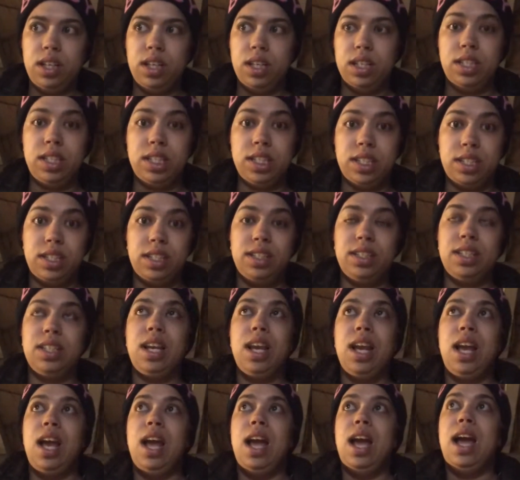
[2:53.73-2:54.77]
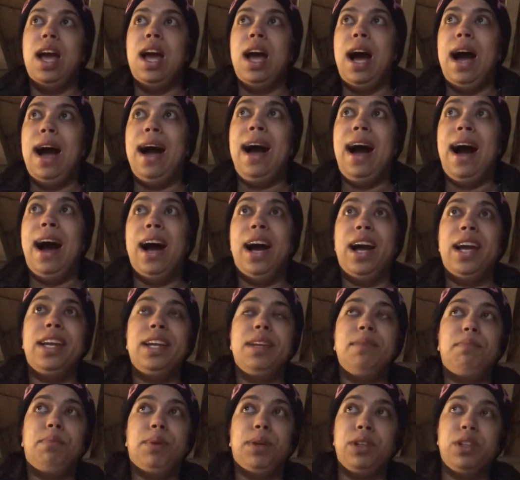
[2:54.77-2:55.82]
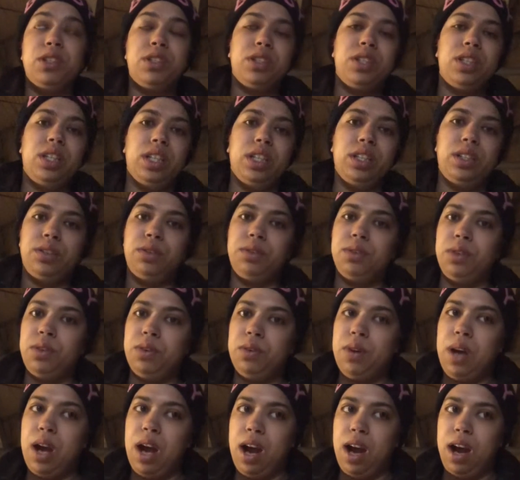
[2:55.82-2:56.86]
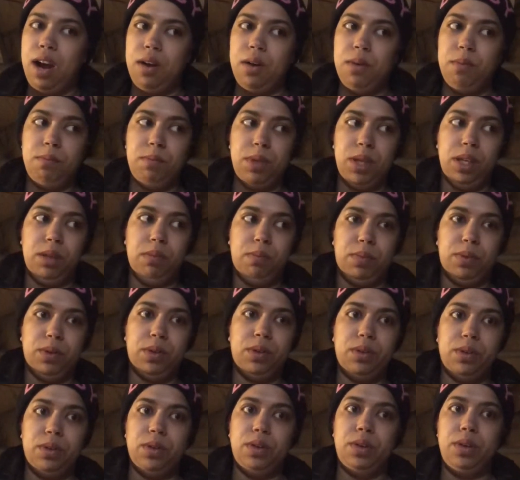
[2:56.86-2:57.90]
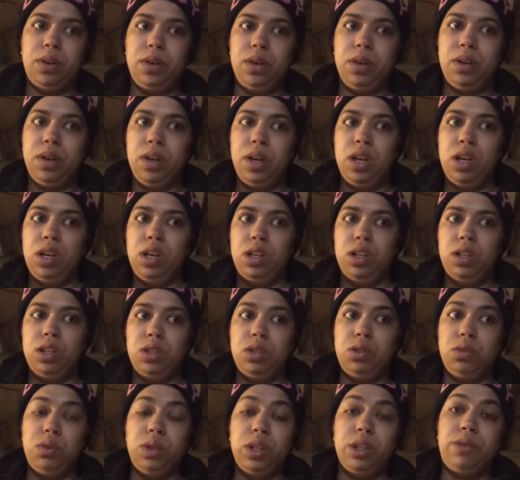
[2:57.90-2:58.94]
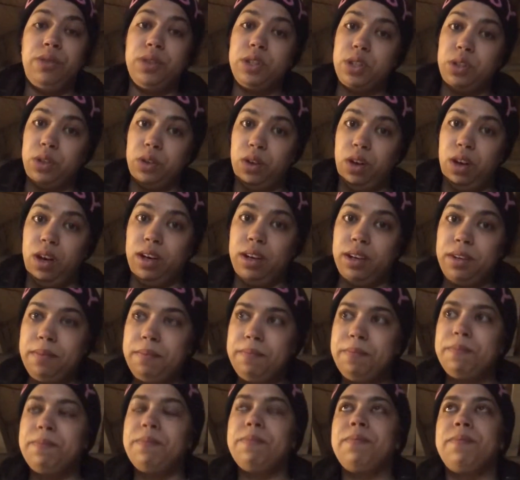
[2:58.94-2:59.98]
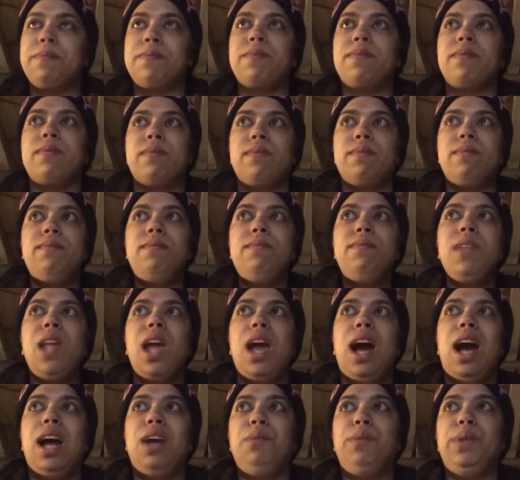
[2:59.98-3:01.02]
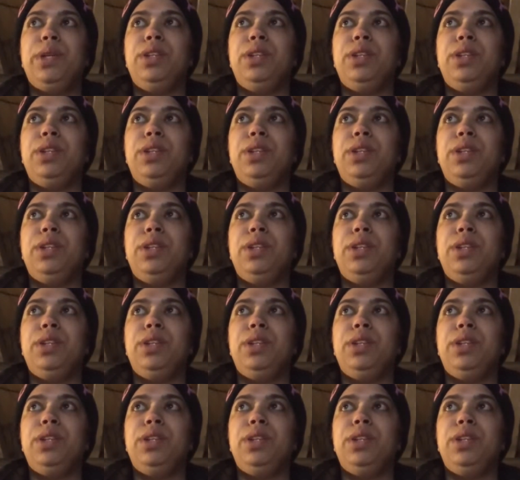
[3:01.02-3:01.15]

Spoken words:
assistance. I personally don't know how people do it for so long. I've